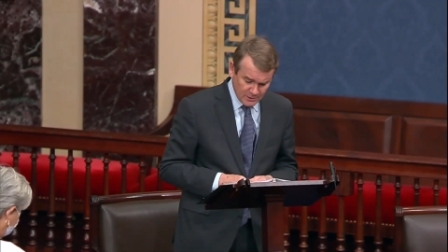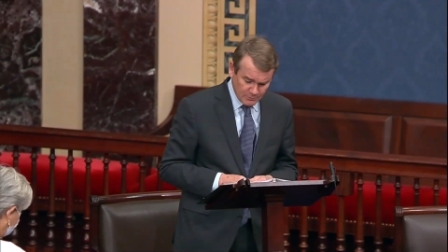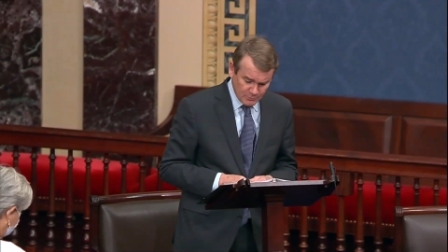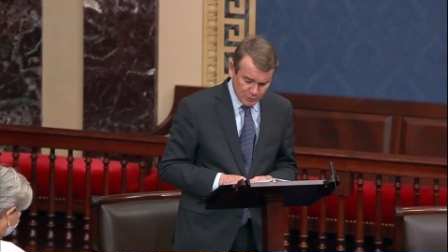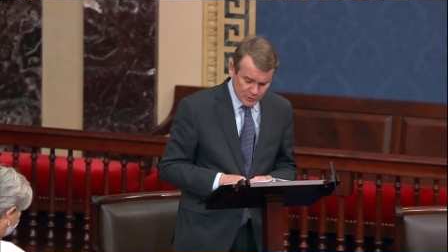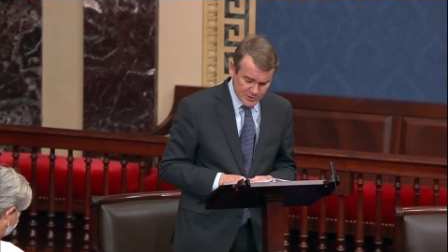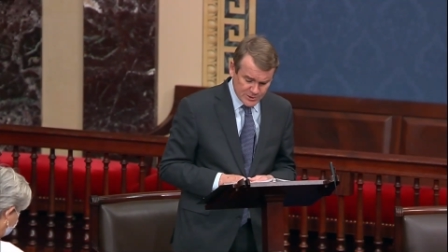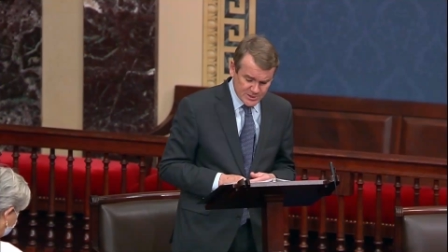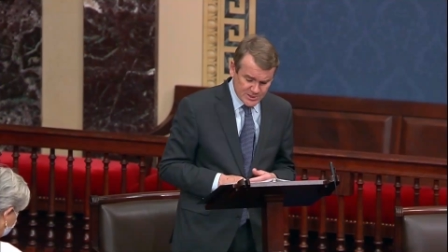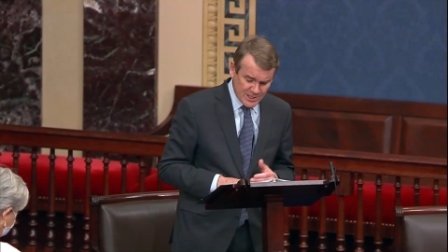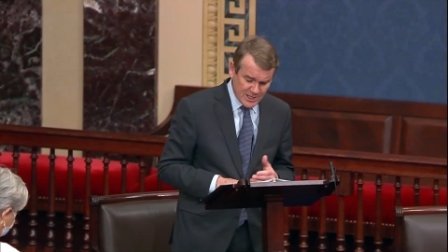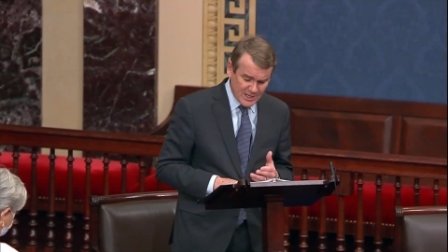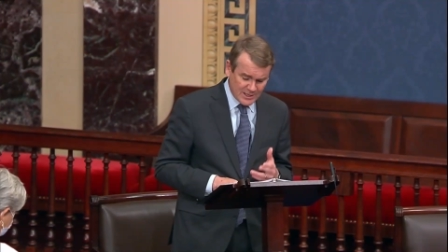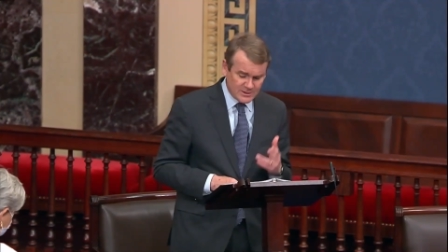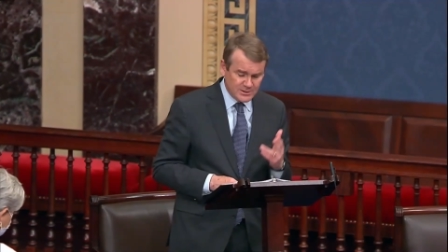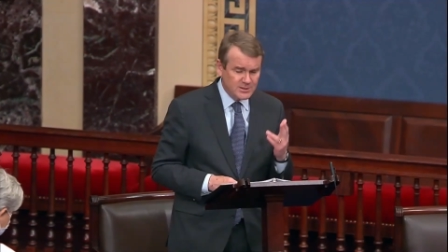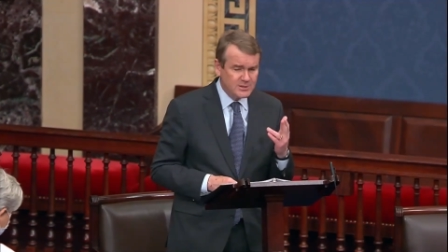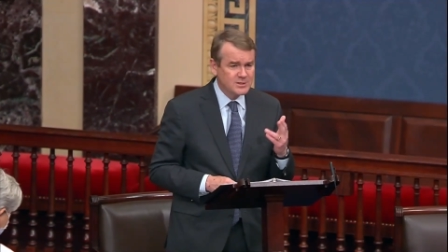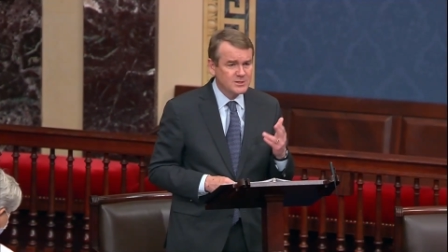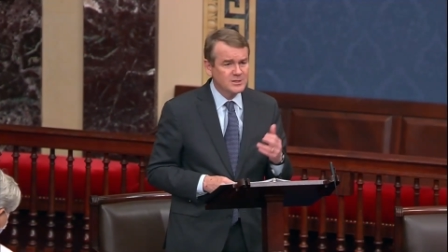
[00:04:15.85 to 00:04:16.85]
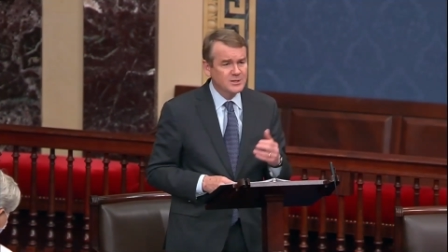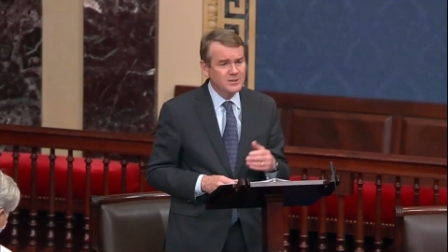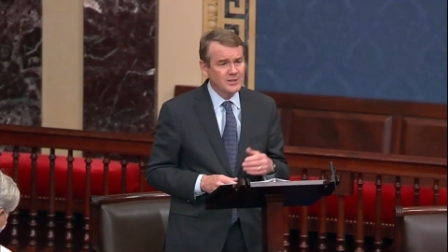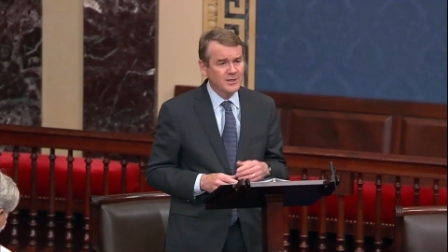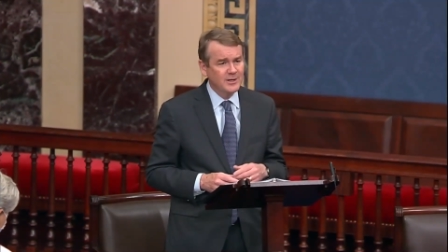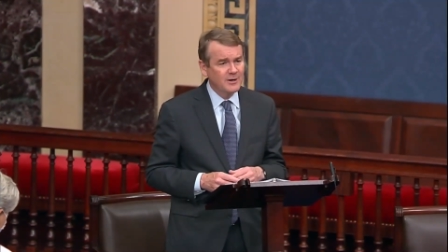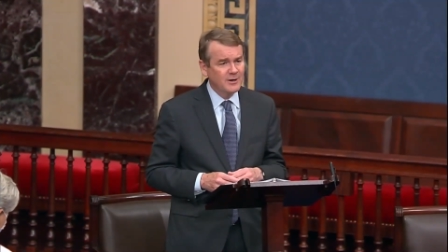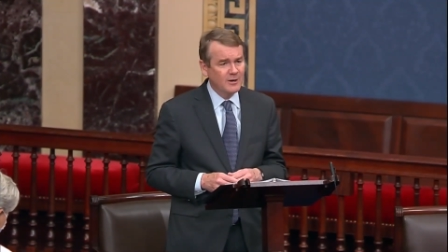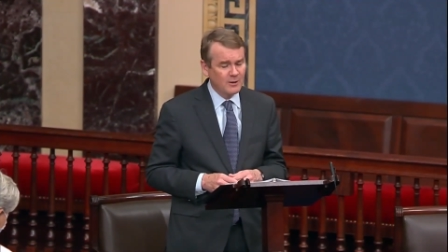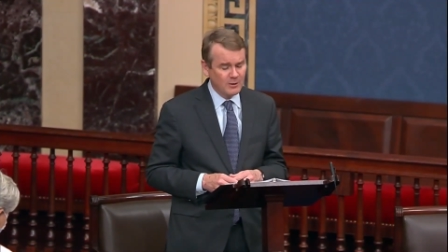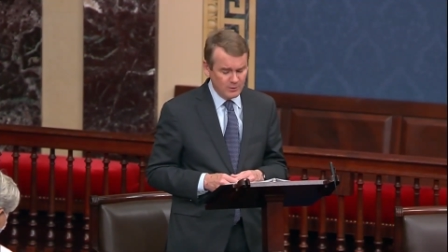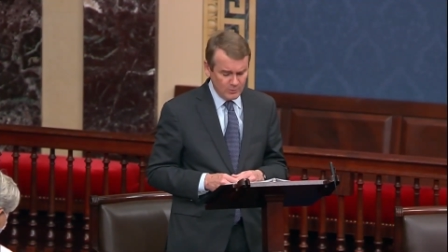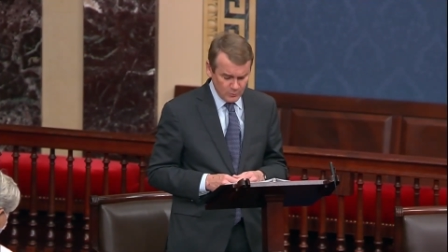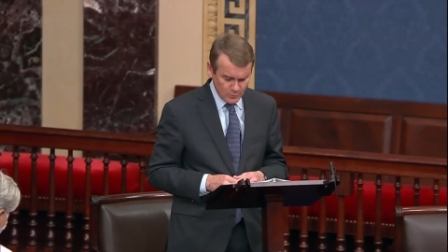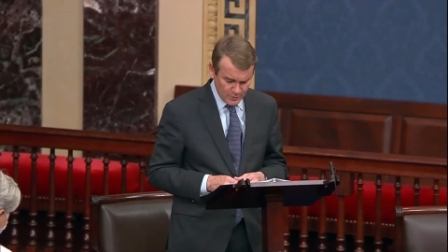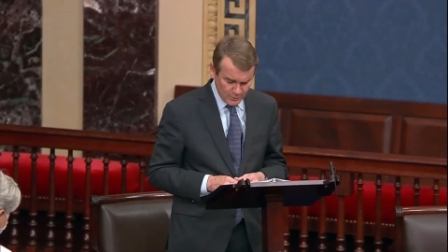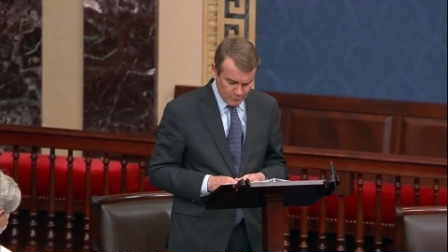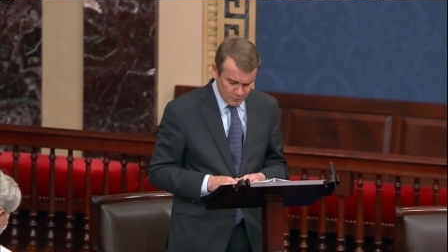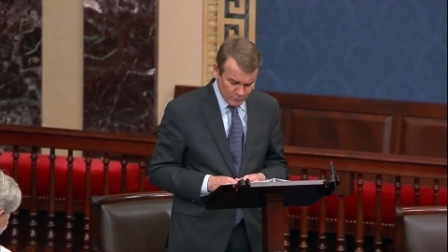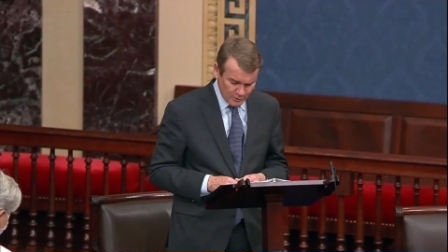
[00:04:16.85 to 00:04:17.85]
puts toxins in the air
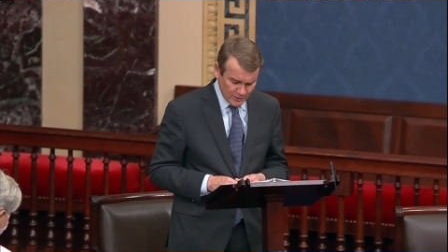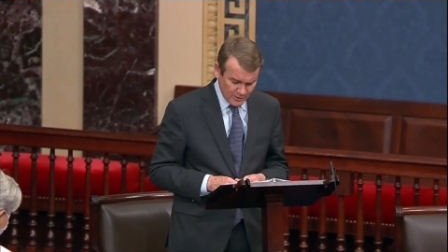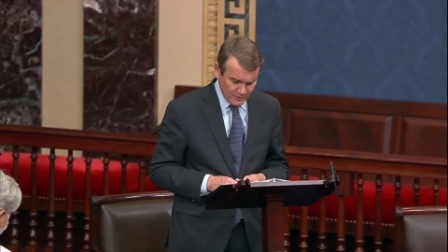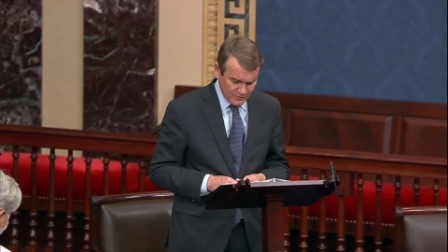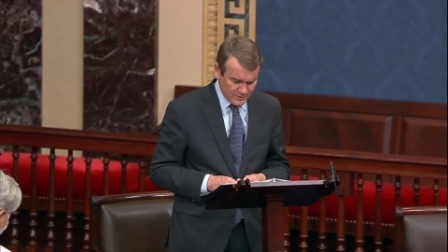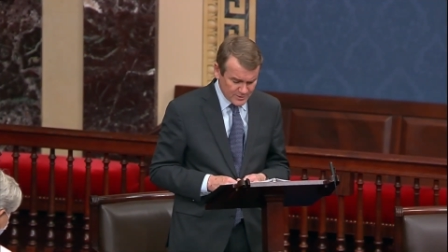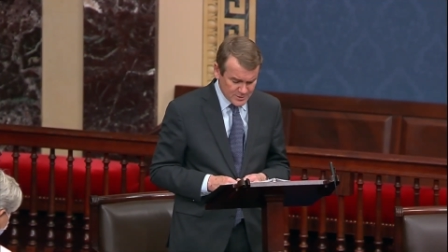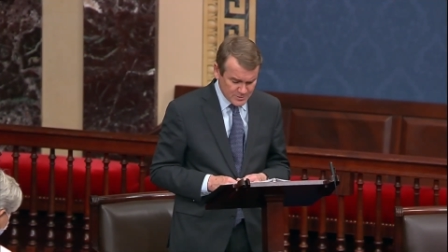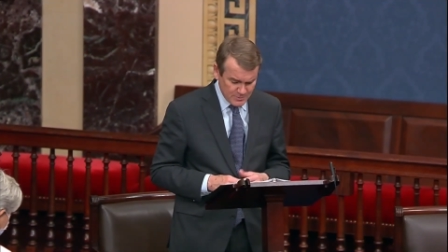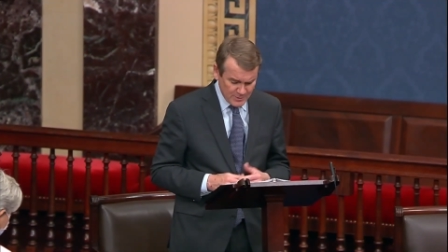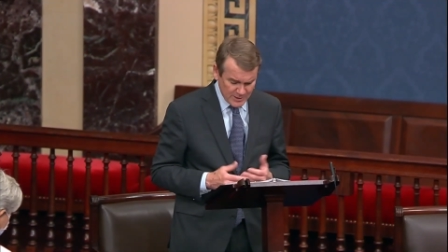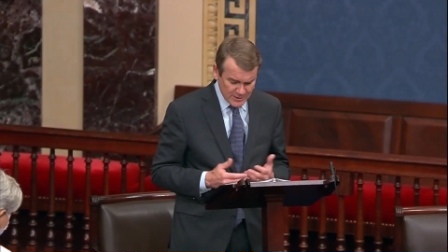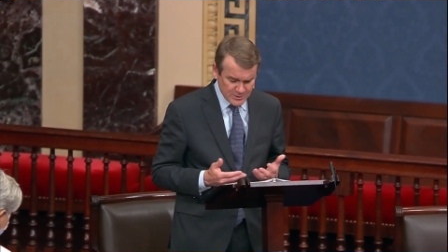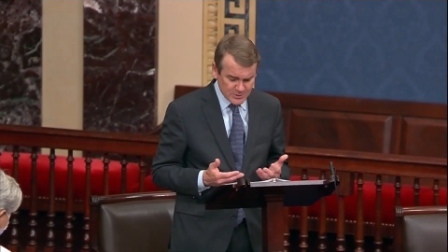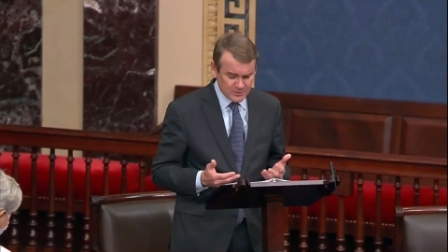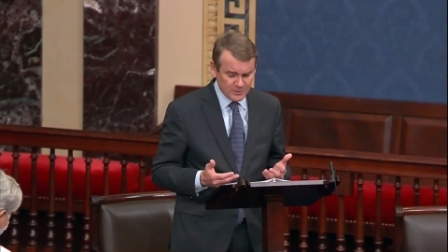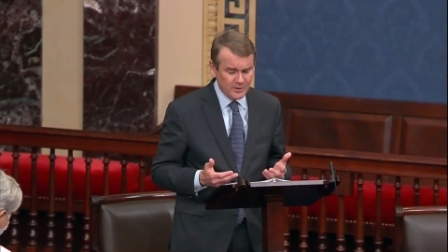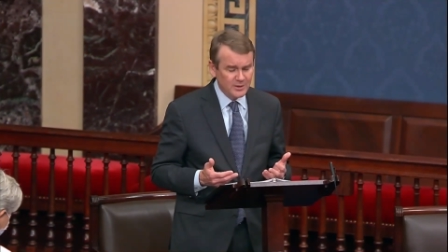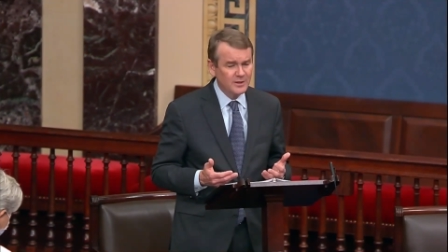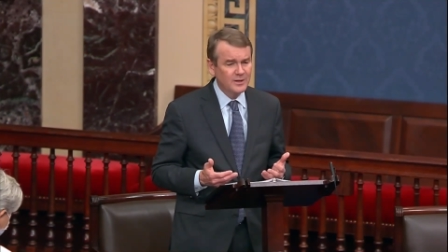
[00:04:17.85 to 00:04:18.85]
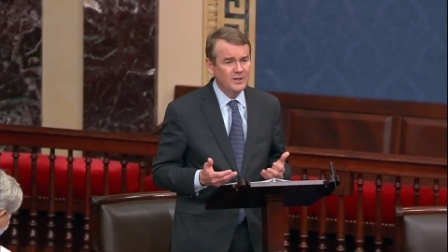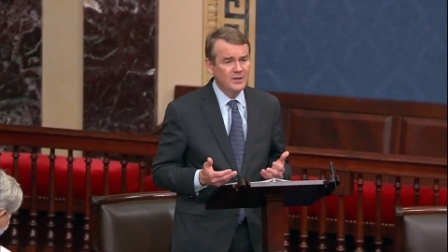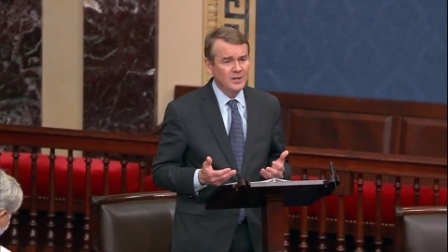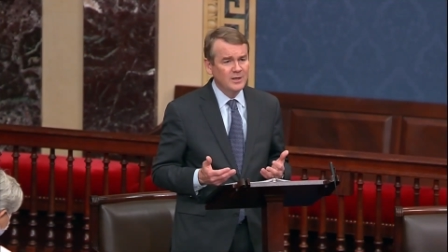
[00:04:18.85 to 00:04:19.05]
we breathe, especially